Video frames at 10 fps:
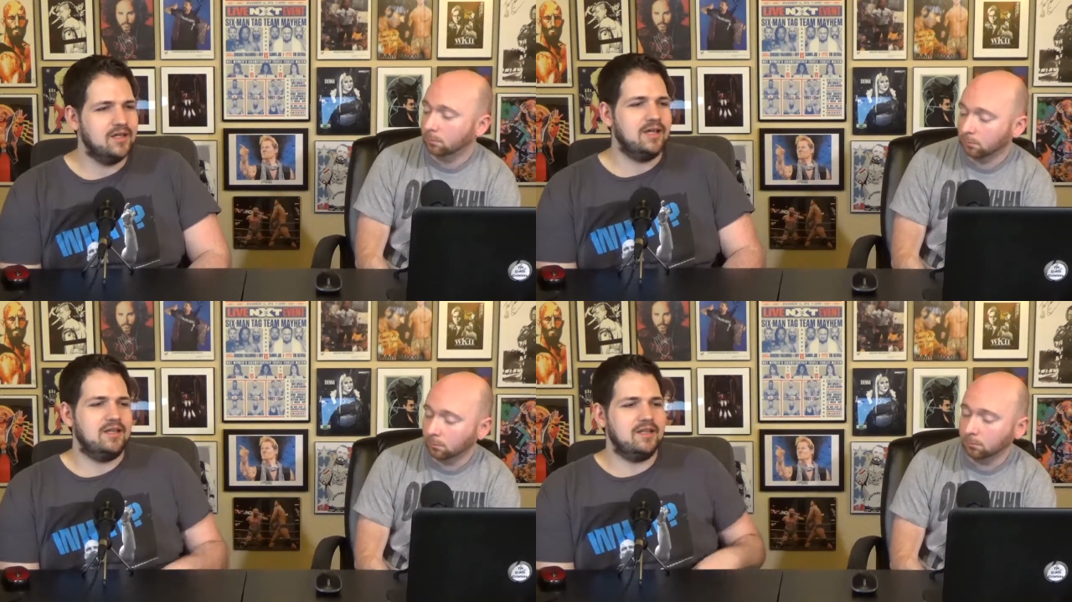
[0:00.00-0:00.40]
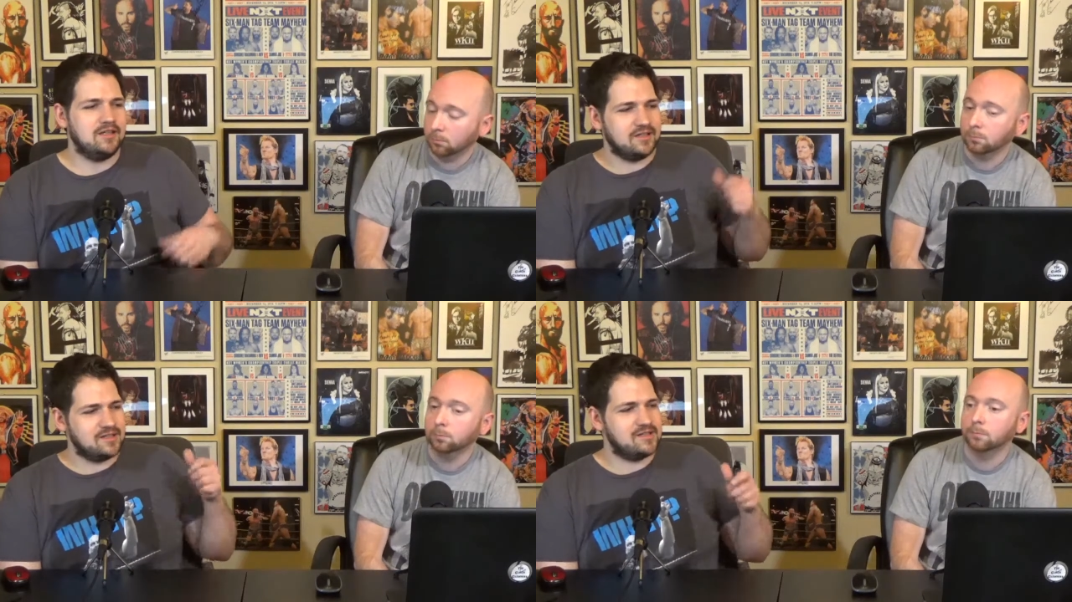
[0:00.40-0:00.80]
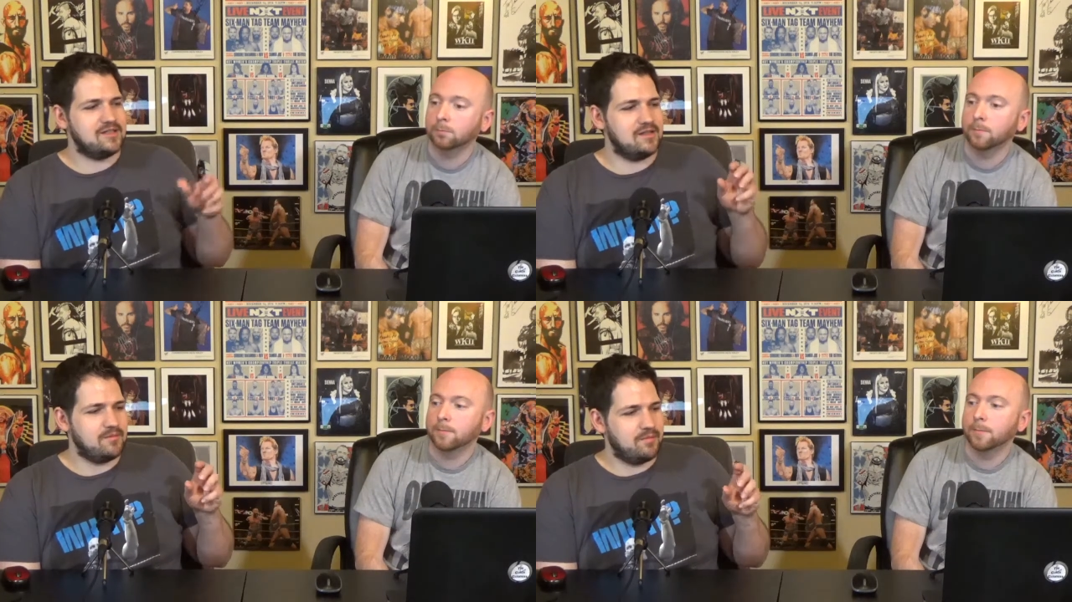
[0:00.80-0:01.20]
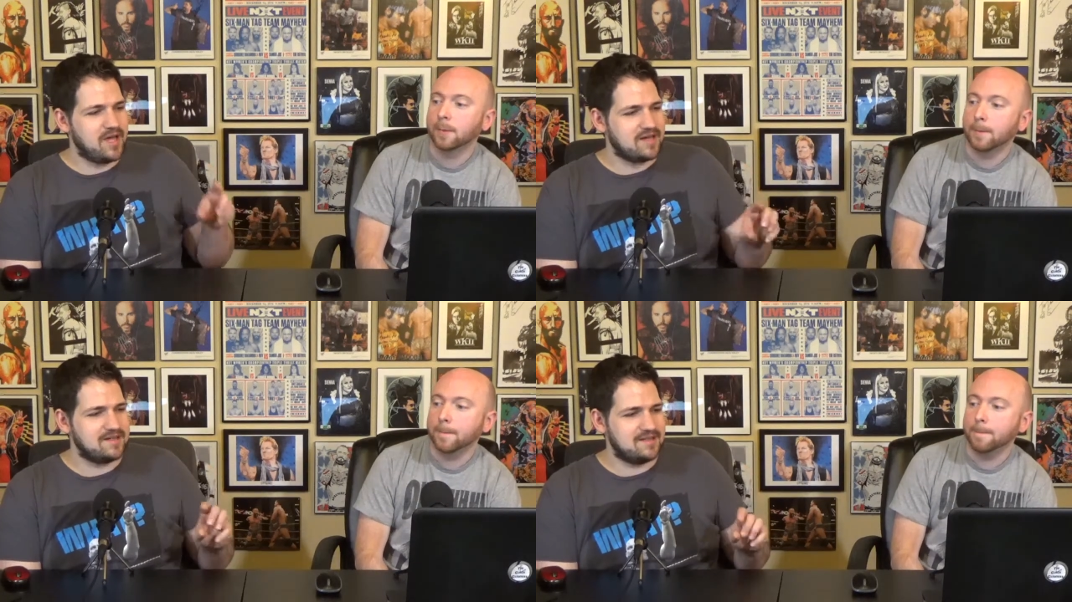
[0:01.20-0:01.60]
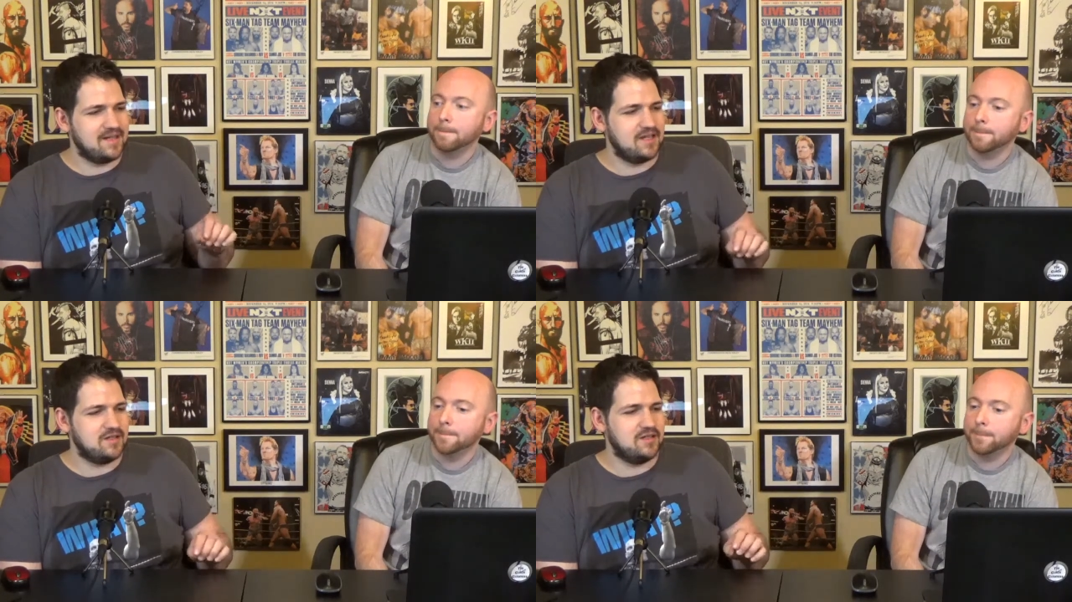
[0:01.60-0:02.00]
Speaker 1: Mm-hmm. Then it cuts to the
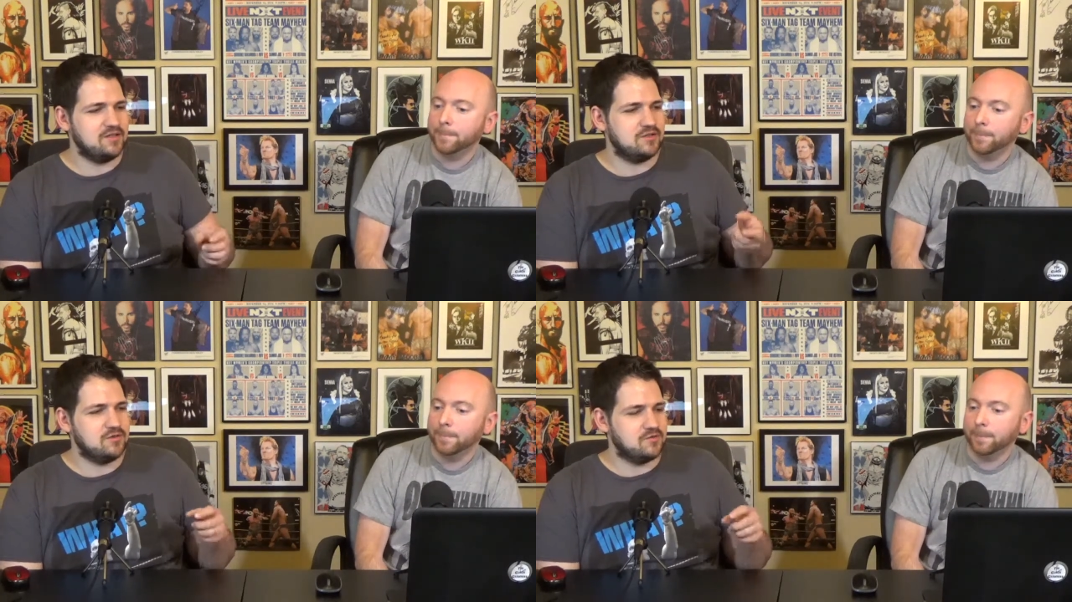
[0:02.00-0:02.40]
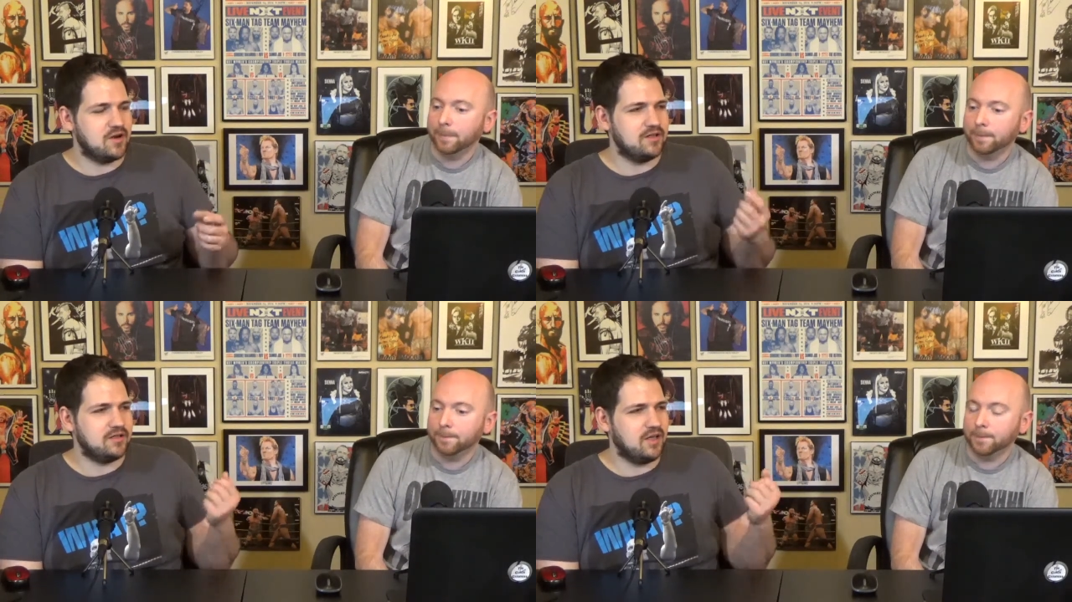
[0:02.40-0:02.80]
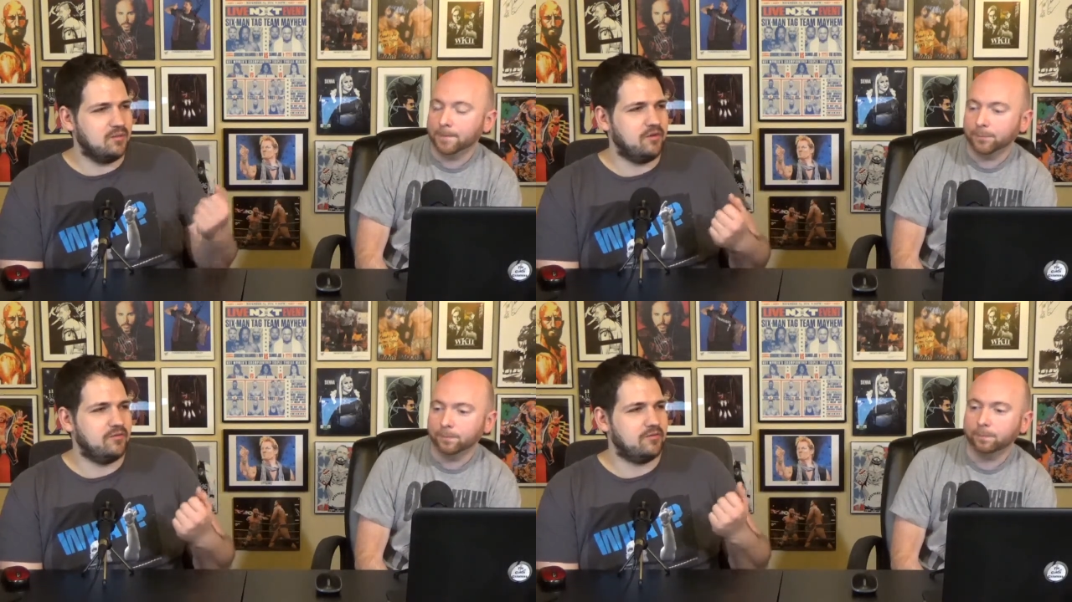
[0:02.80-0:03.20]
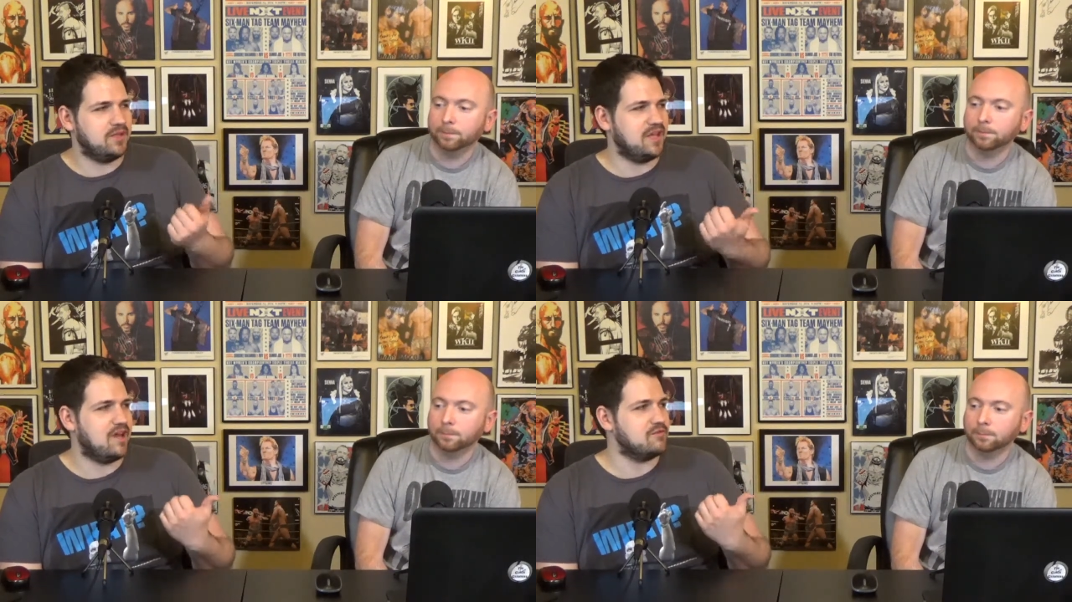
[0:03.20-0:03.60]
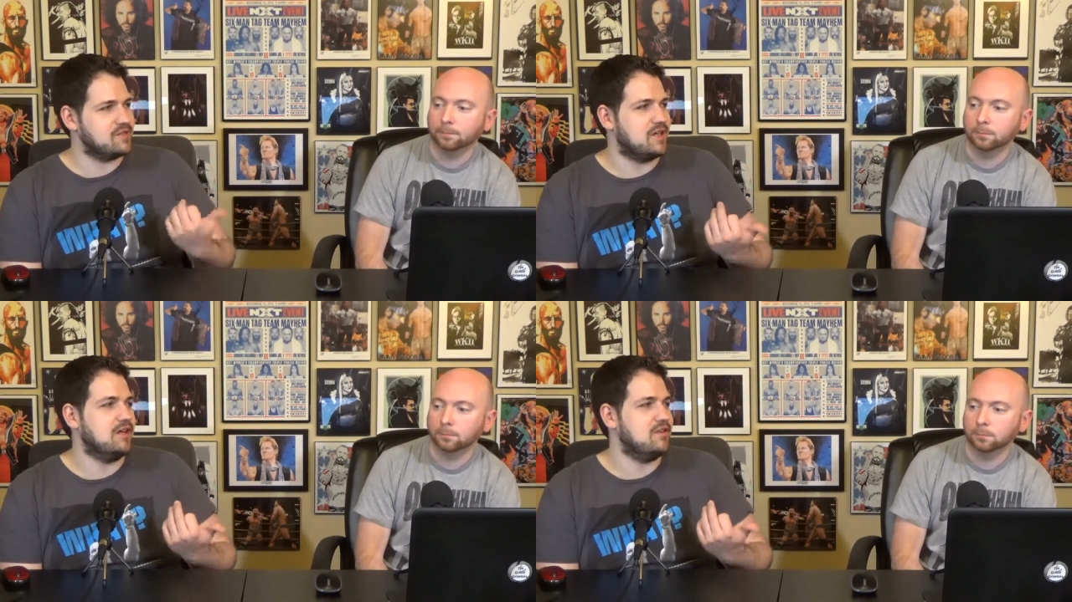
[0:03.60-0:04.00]
backstage and it shows Ronda coming from like
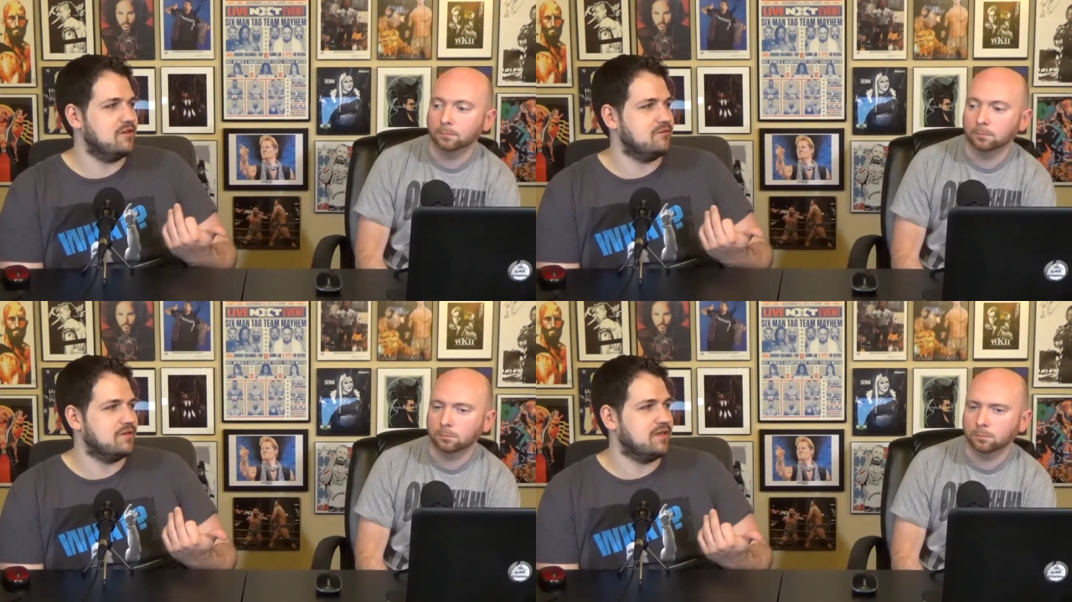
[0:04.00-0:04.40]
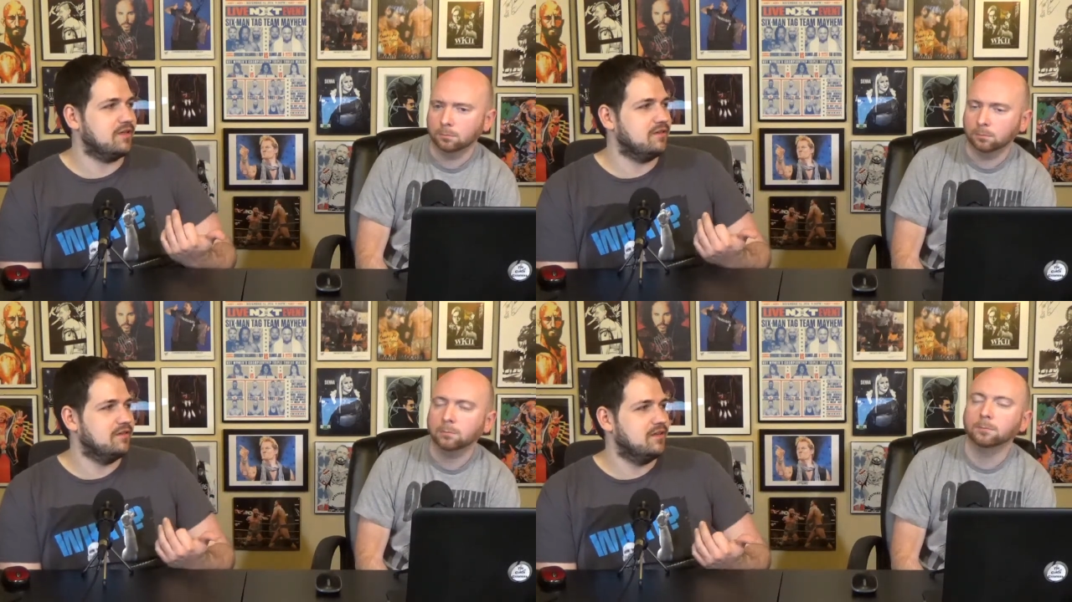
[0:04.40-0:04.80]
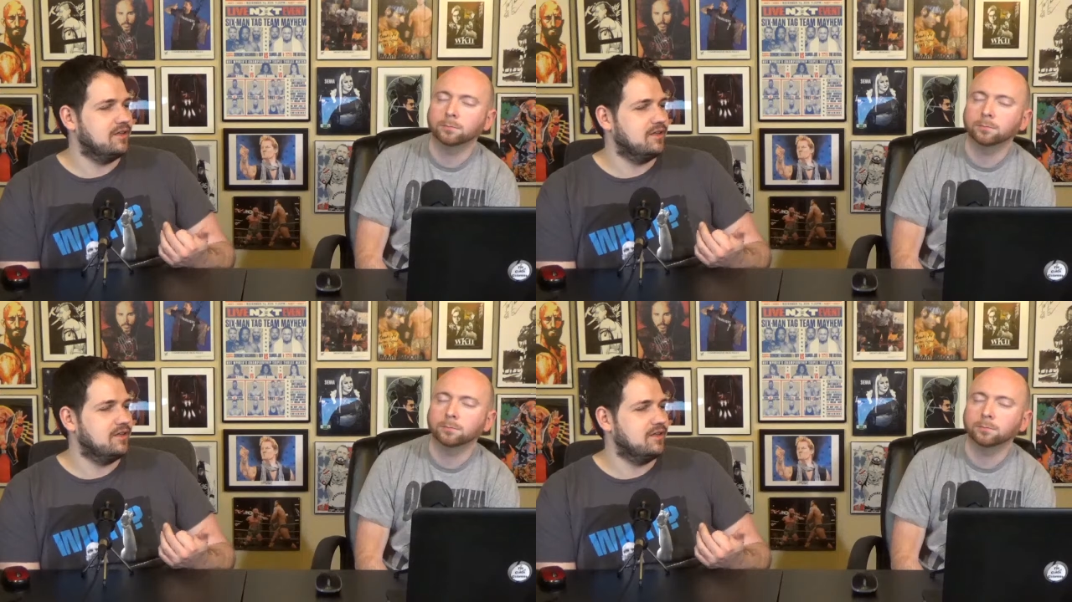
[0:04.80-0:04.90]
outside of the arena,